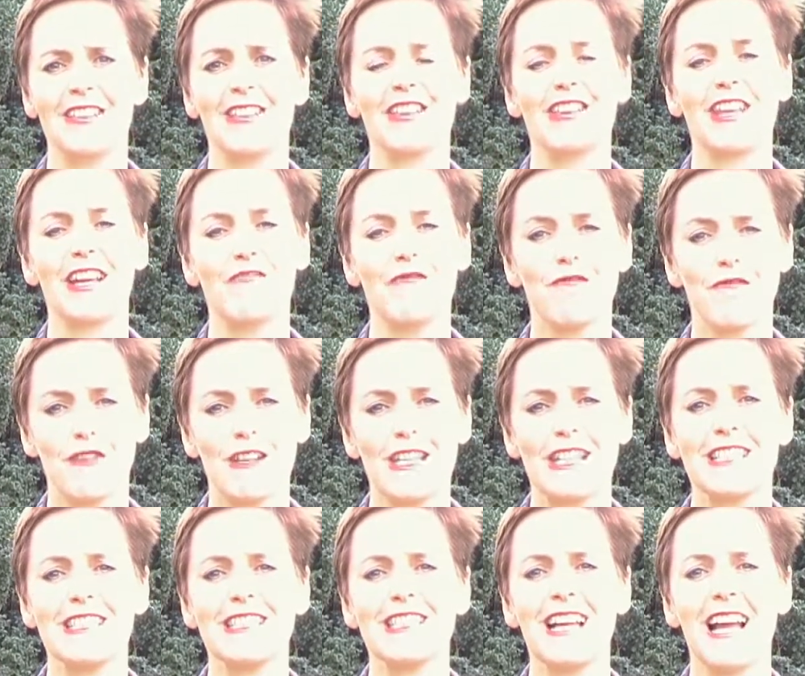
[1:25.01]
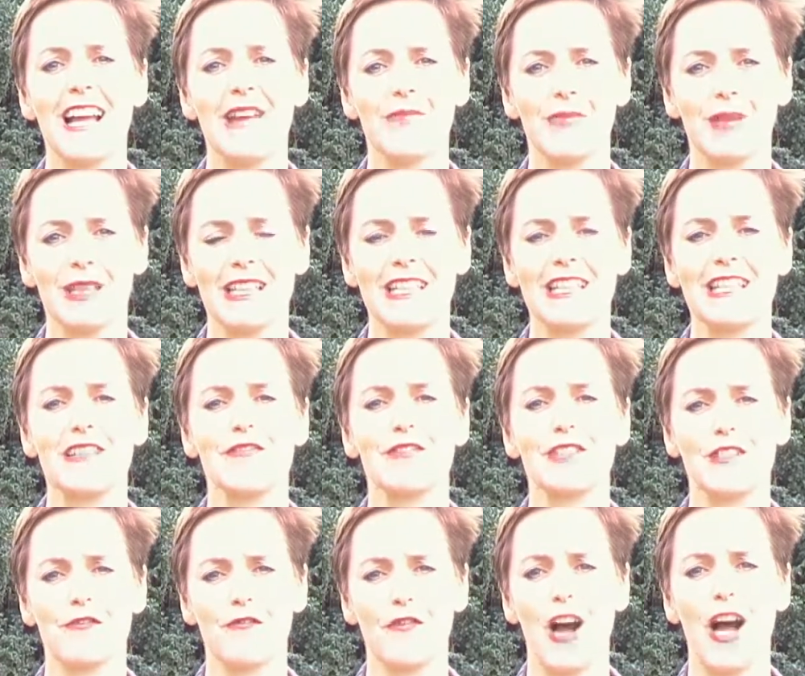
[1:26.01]
that they feel and believe
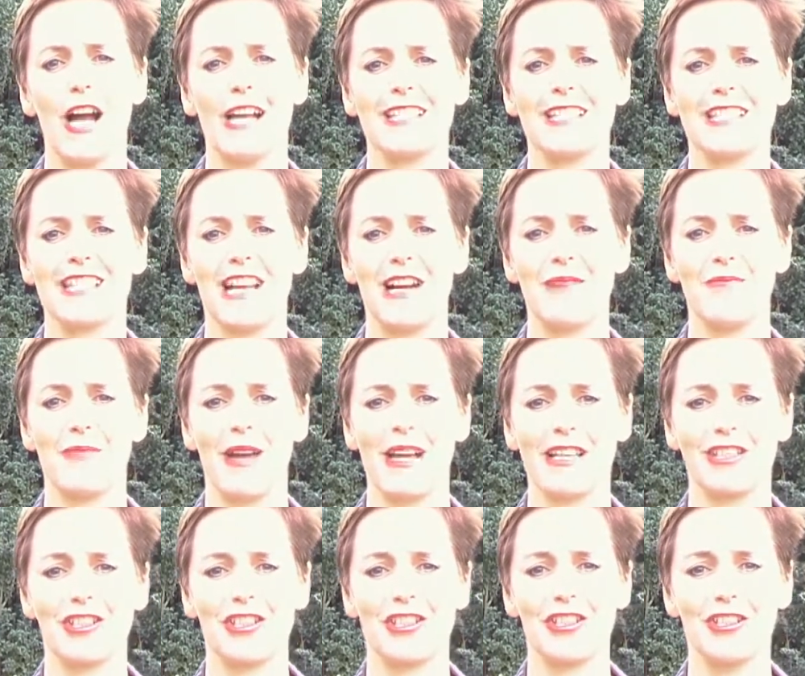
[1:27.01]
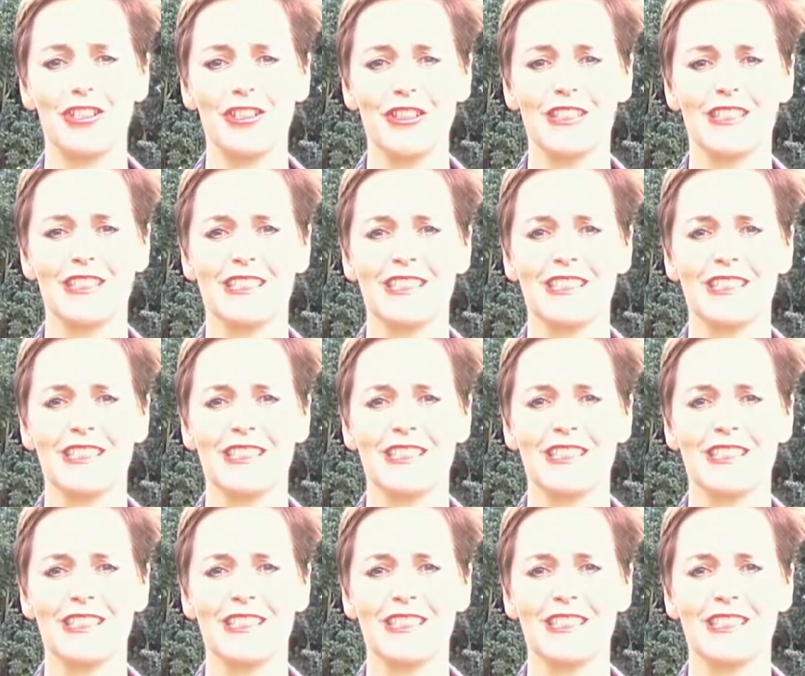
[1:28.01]
it's fine to come back to you,